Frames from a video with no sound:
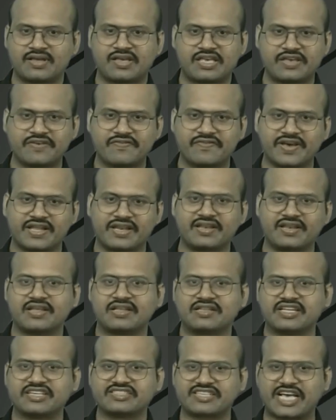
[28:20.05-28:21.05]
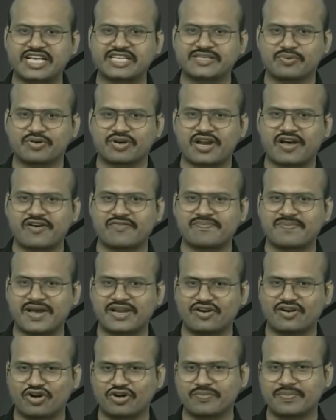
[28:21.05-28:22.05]
Even the seismograph might
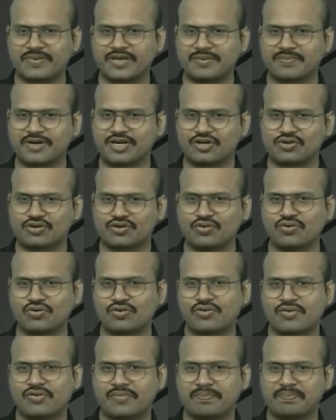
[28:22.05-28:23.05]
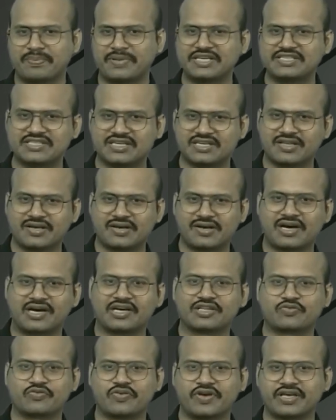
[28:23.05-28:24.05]
not be able to measure the
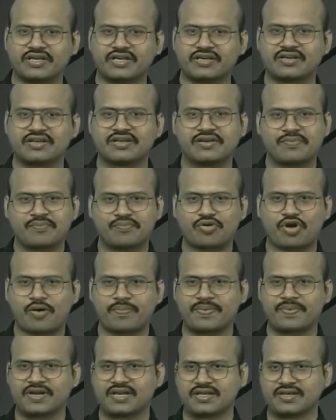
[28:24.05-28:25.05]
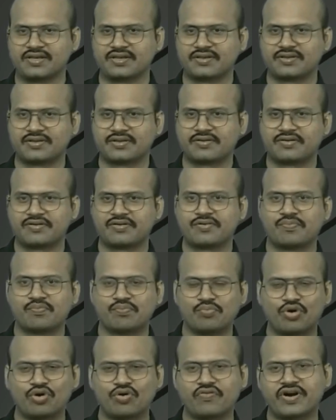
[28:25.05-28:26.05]
earthquake properly.
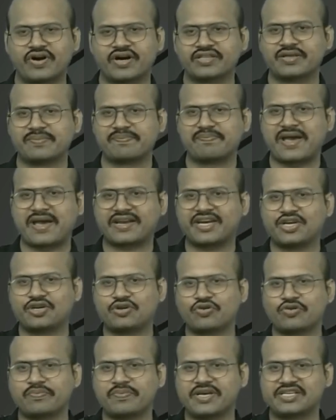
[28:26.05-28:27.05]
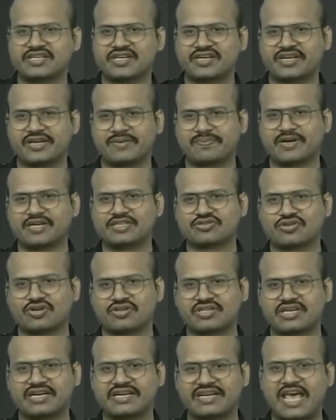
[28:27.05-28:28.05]
Moreover, the magnitude measured depends on
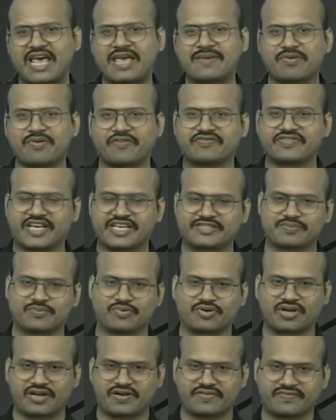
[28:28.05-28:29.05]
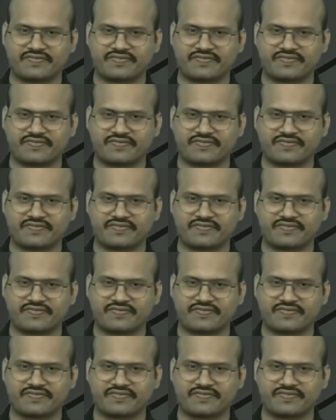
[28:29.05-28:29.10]
the type of seismograph.